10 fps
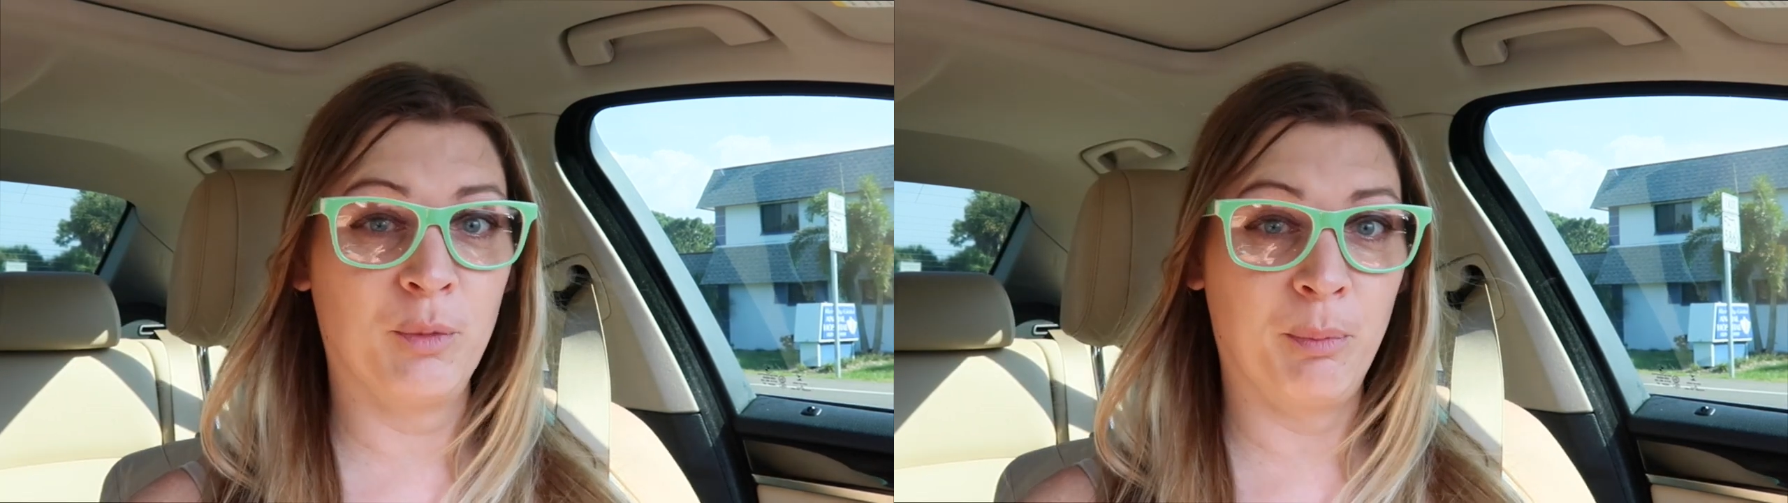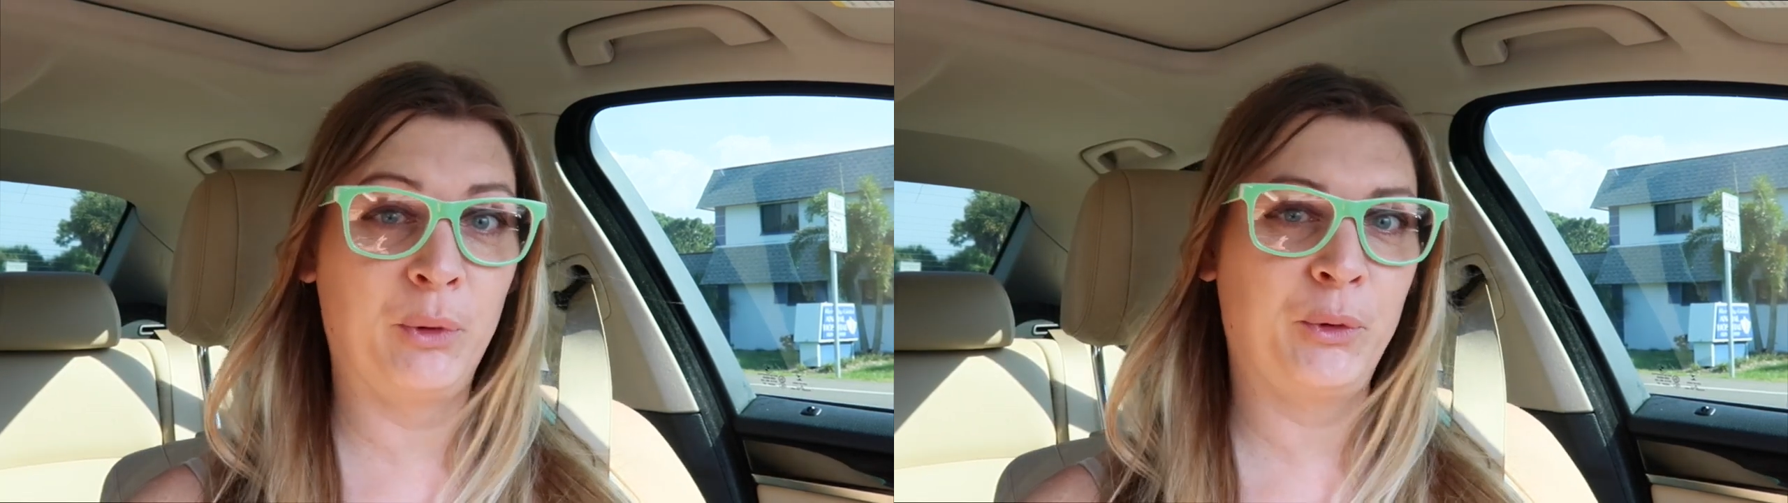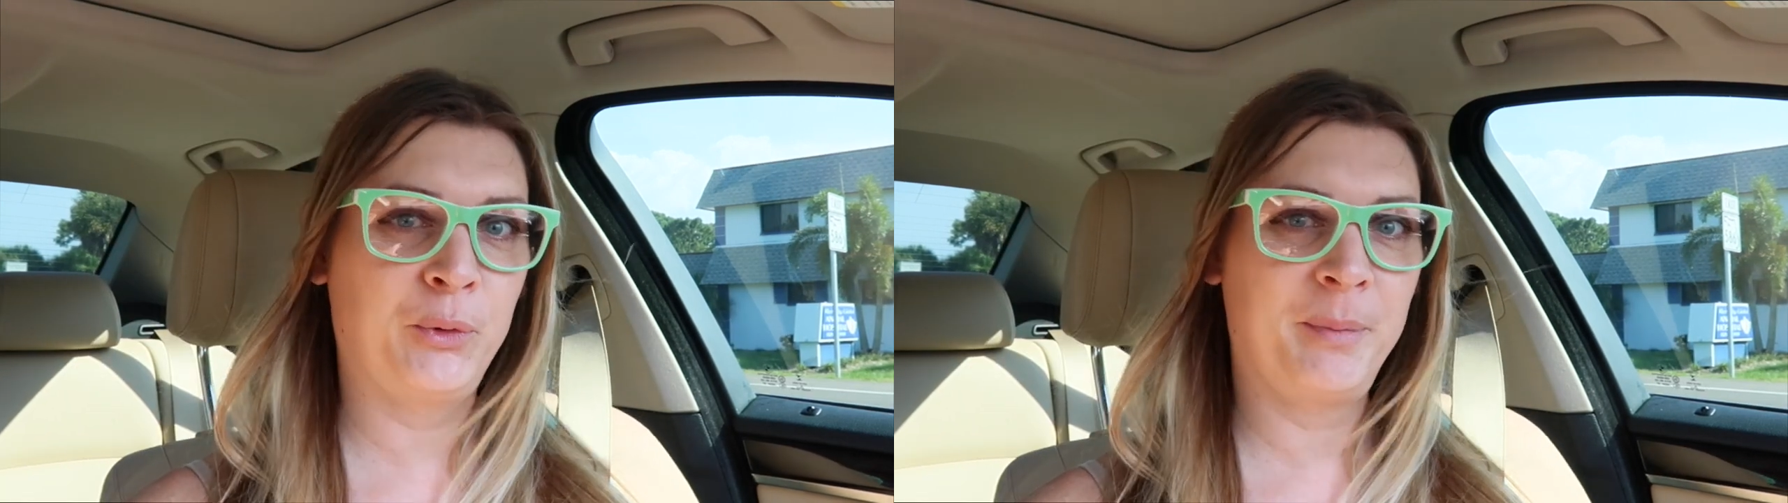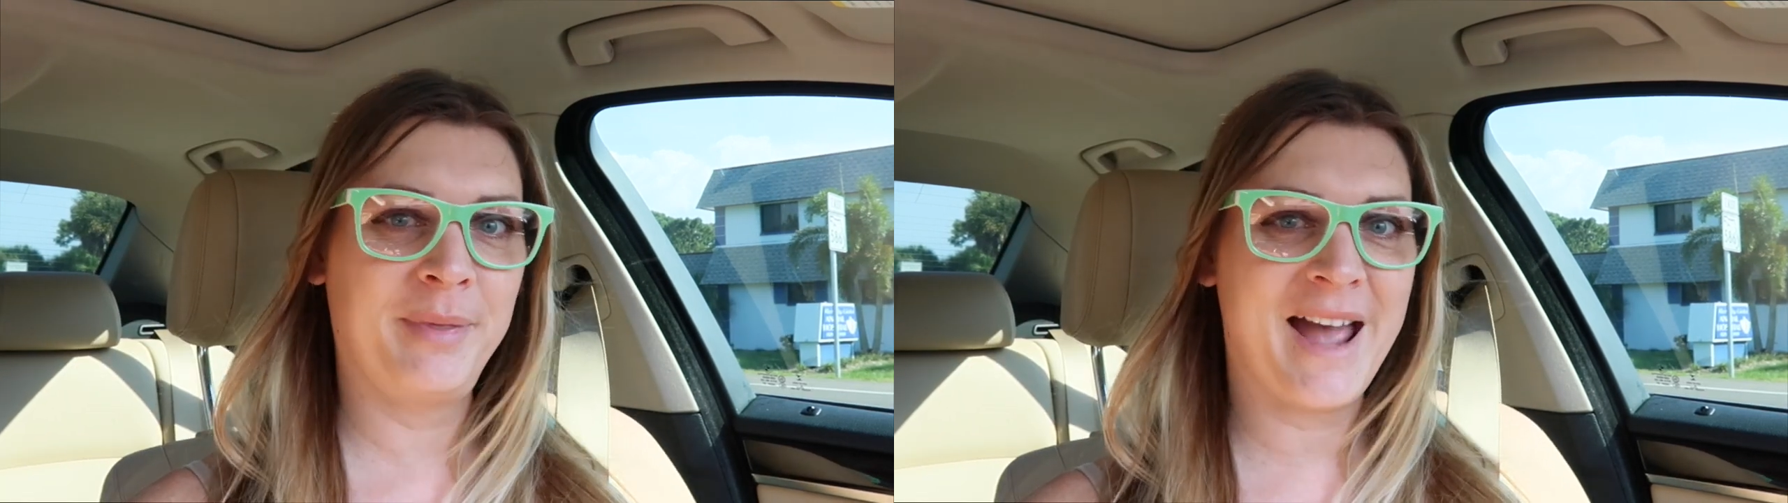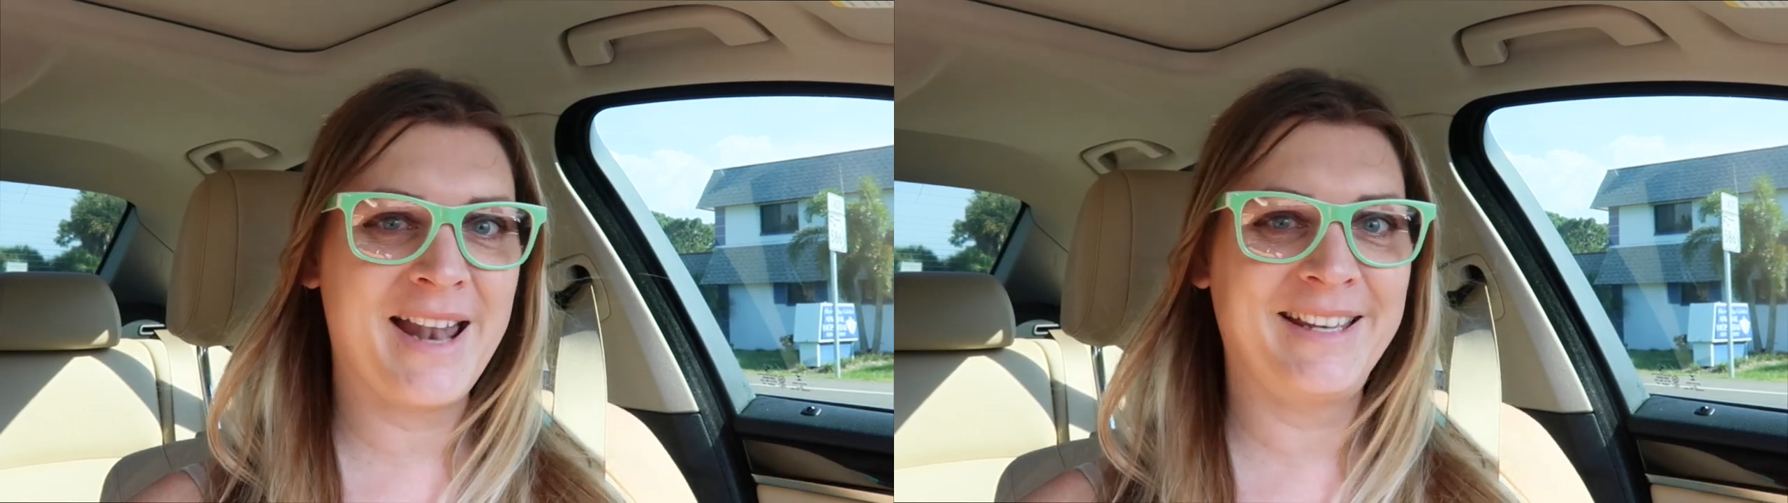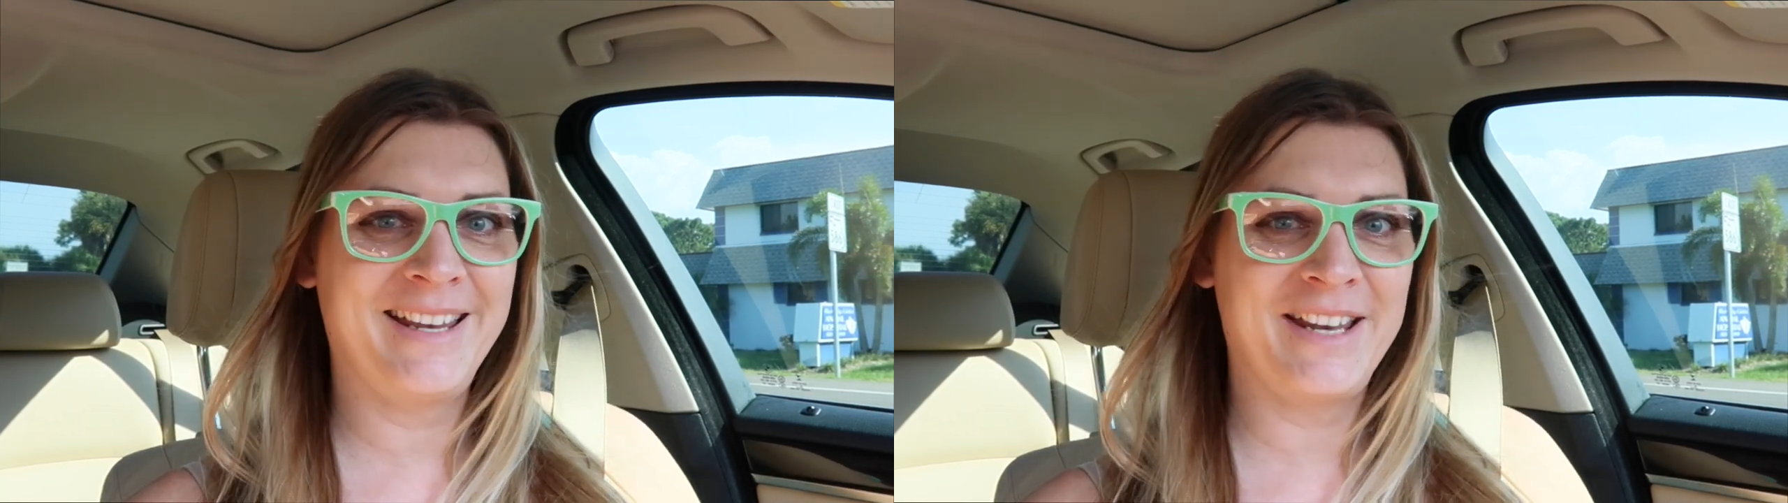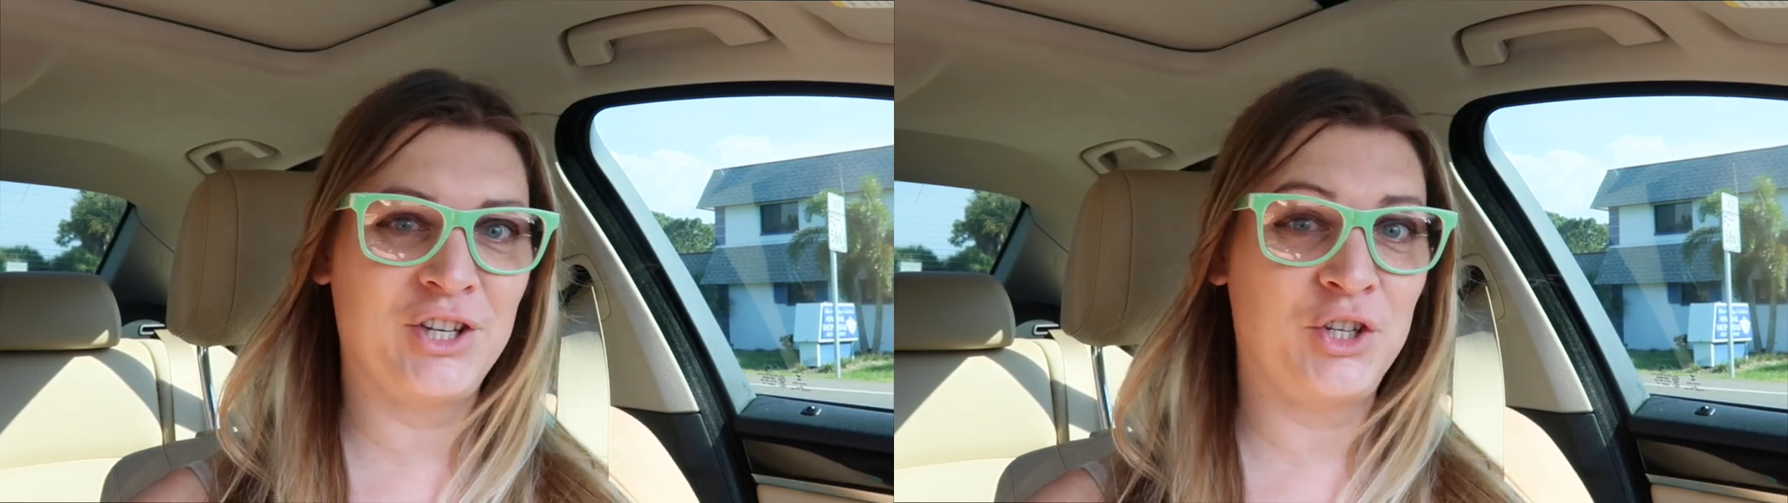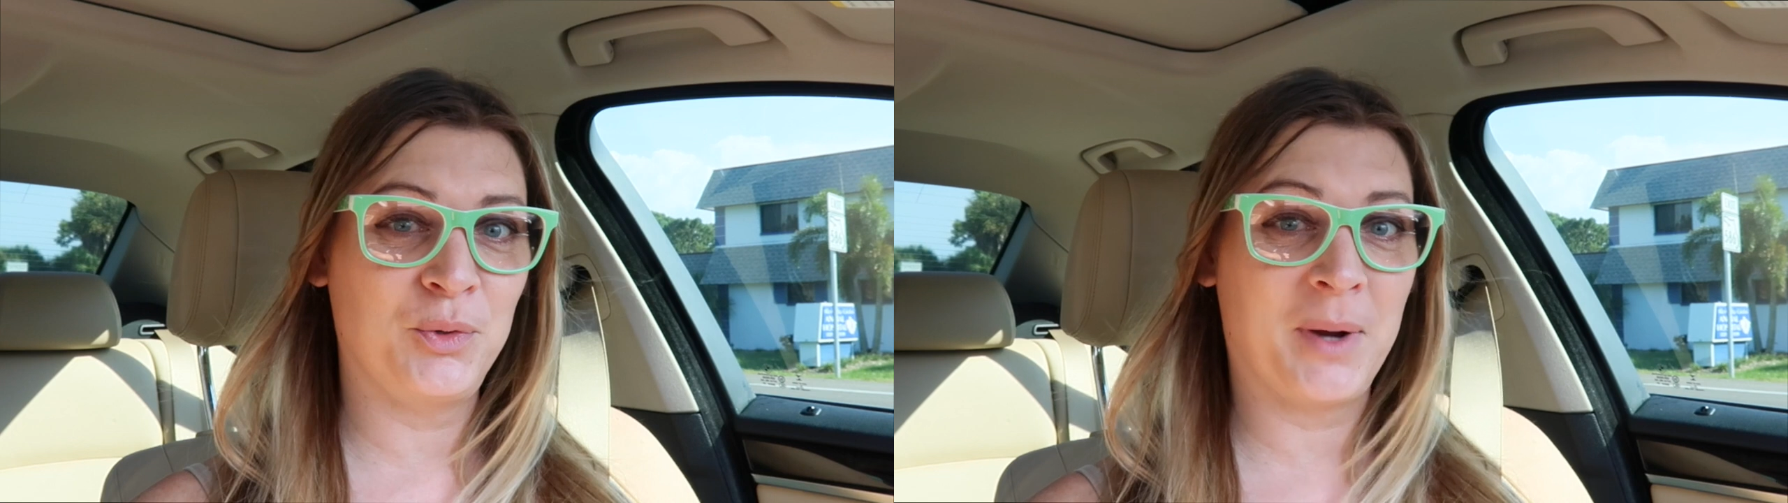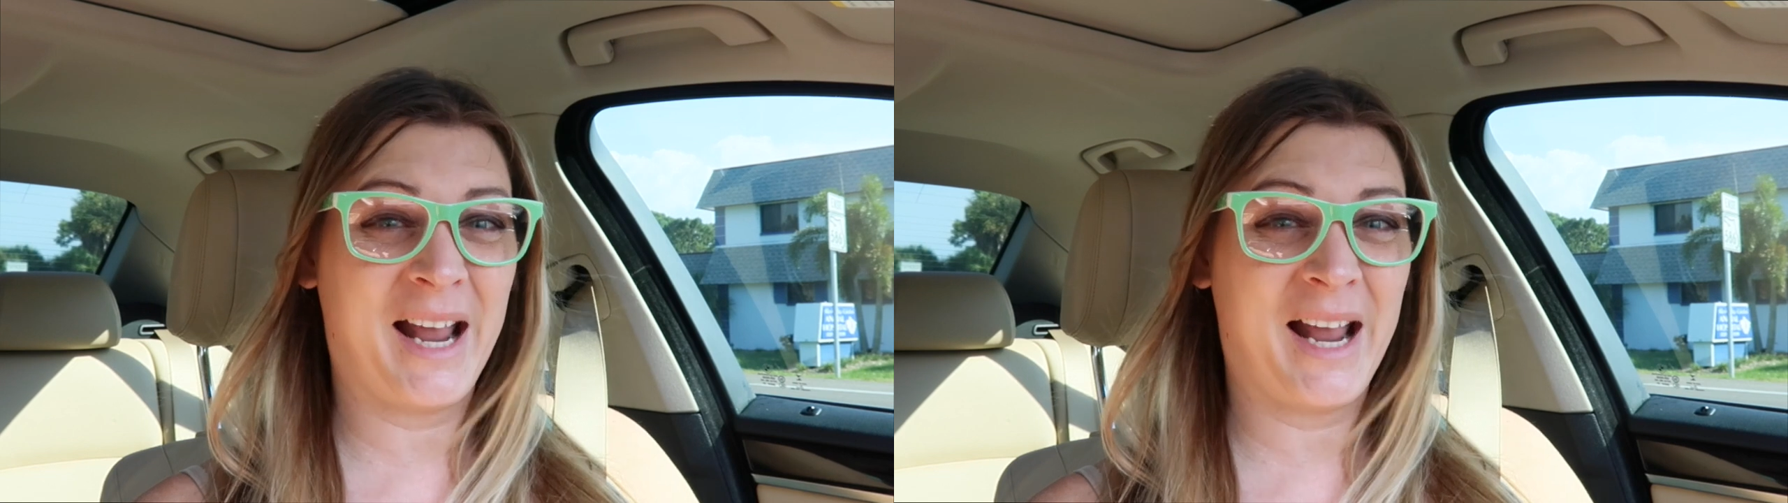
Boom, that didn't do